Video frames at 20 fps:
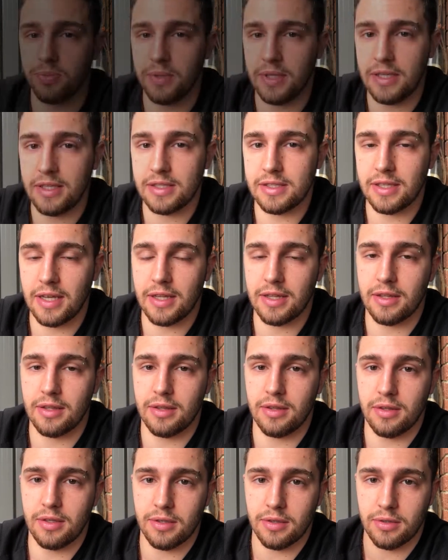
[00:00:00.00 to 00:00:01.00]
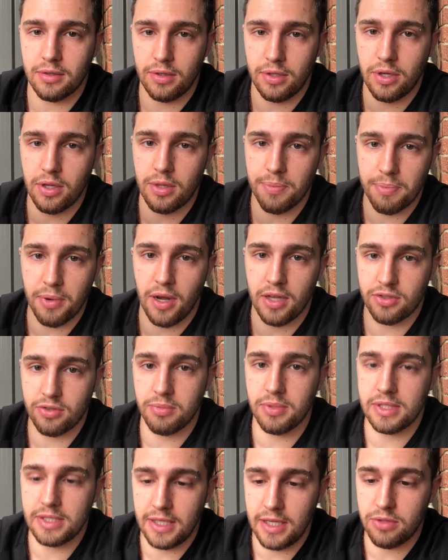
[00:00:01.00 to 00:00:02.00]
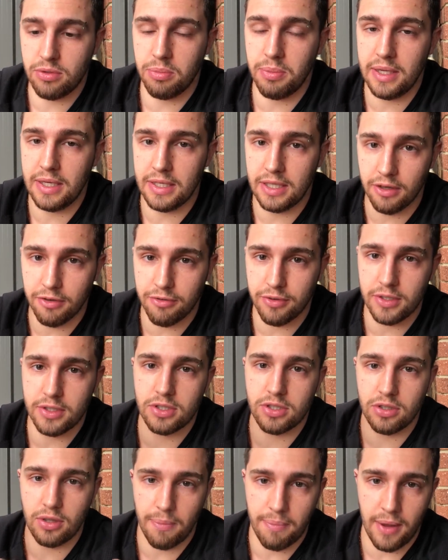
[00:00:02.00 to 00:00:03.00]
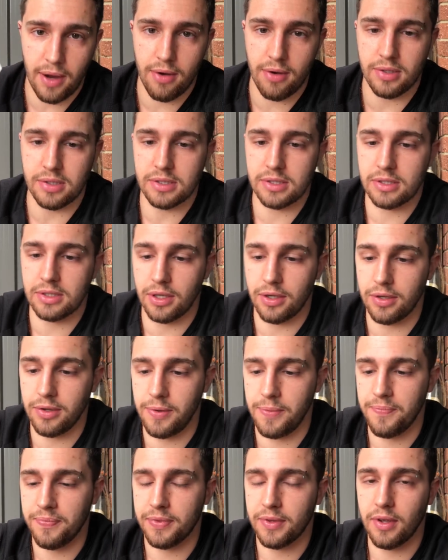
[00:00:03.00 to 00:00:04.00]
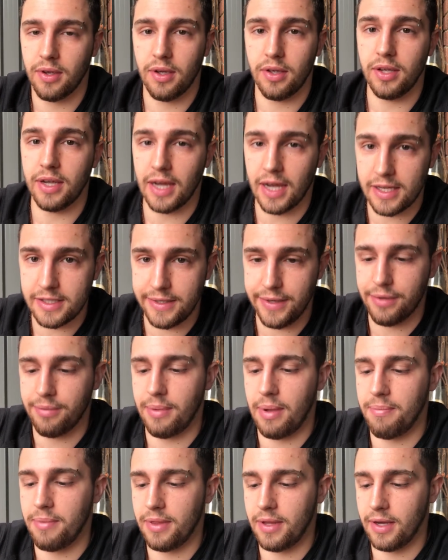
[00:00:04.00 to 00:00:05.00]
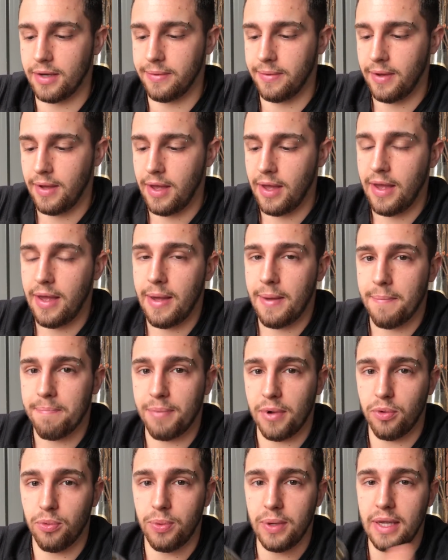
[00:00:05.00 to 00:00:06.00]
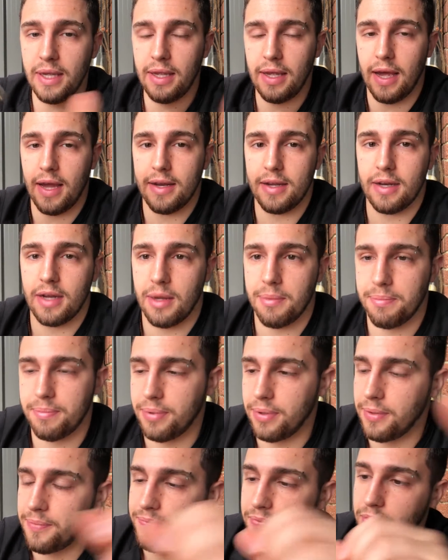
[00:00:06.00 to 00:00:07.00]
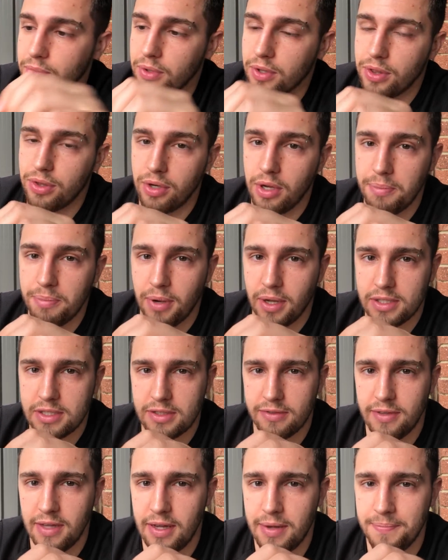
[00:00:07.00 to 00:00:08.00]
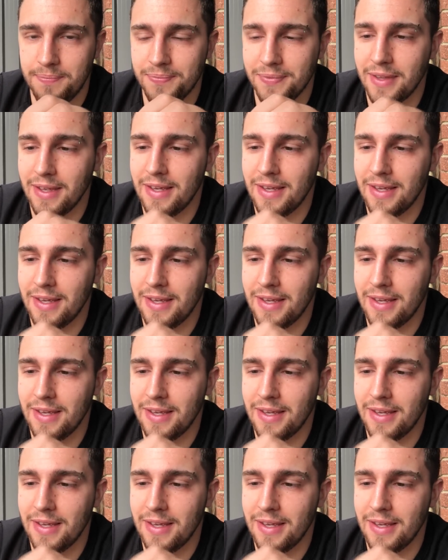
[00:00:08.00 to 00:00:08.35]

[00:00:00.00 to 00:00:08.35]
means that the plants from the seeds will be different to the parents. So you guys need to remember that. But we ended up with 3 pots of them,